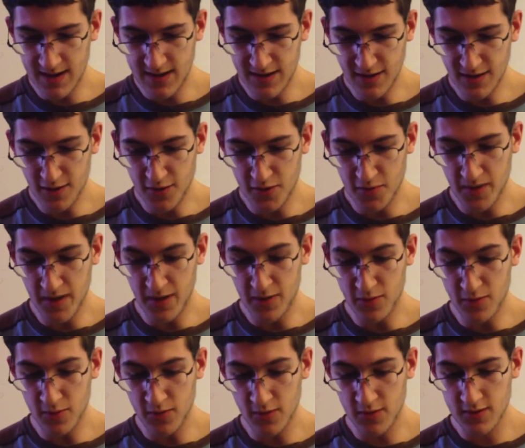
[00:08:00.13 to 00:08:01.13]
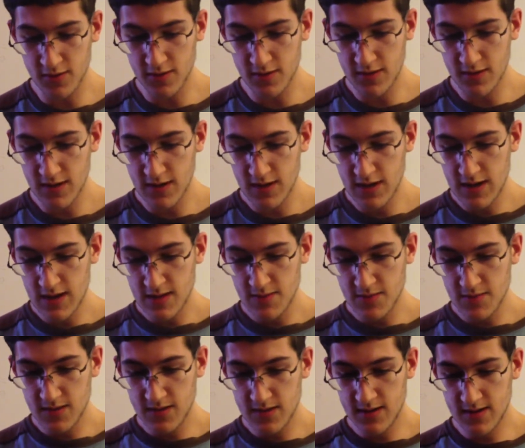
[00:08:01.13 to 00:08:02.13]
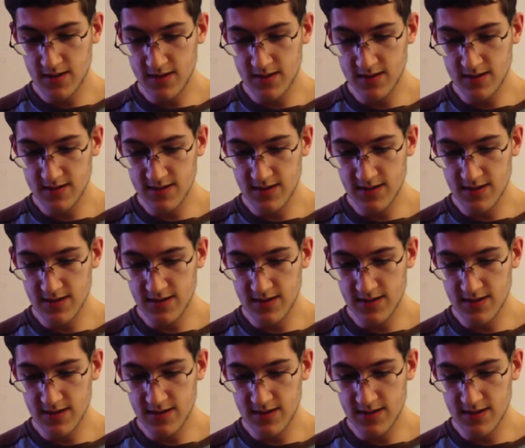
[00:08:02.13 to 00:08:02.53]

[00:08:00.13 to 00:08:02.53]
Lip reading: on all my homework because